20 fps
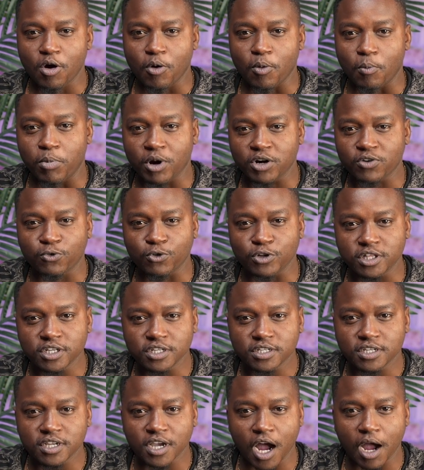But for
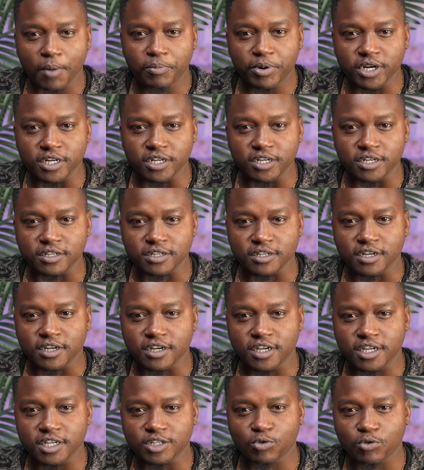this happening,
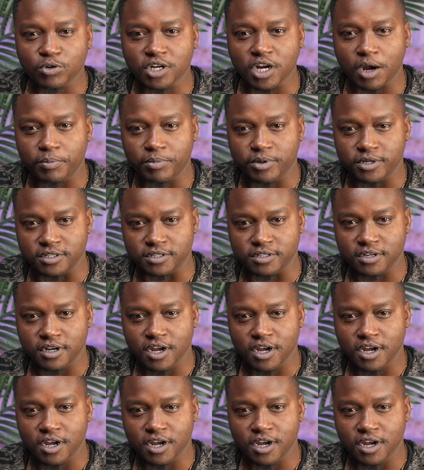guess what happened?